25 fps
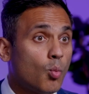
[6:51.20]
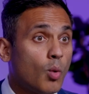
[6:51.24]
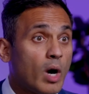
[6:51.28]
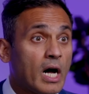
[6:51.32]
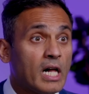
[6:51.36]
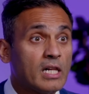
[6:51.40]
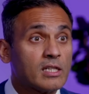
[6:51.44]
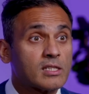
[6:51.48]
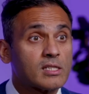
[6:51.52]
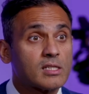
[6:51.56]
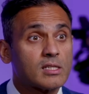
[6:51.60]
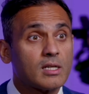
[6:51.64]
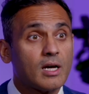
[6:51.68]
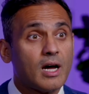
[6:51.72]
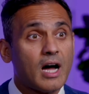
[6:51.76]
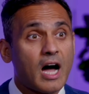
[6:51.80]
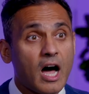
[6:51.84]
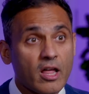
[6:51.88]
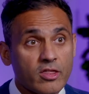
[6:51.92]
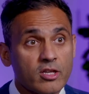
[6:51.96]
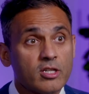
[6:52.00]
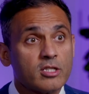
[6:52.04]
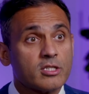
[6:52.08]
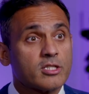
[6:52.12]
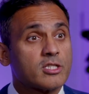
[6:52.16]
whilst
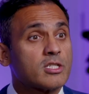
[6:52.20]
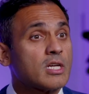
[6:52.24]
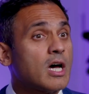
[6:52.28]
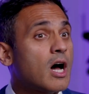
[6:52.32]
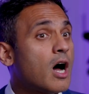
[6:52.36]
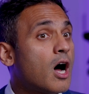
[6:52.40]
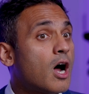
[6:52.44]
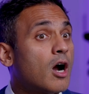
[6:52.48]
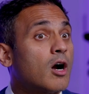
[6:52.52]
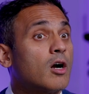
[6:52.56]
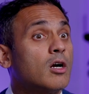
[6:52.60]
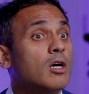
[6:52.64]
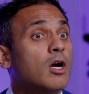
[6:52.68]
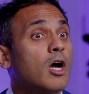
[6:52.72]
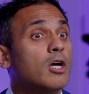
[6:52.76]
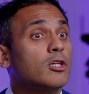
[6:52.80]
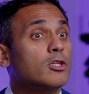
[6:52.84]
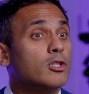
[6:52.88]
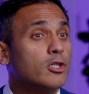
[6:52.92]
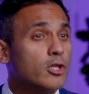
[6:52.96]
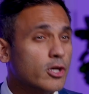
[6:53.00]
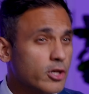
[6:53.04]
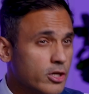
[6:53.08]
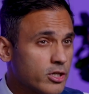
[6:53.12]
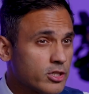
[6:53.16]
others are
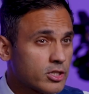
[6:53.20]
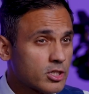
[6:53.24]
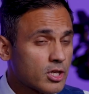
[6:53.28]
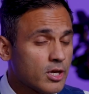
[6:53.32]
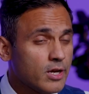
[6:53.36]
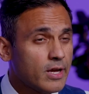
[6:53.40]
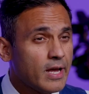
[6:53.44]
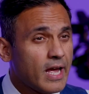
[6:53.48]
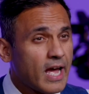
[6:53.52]
learned,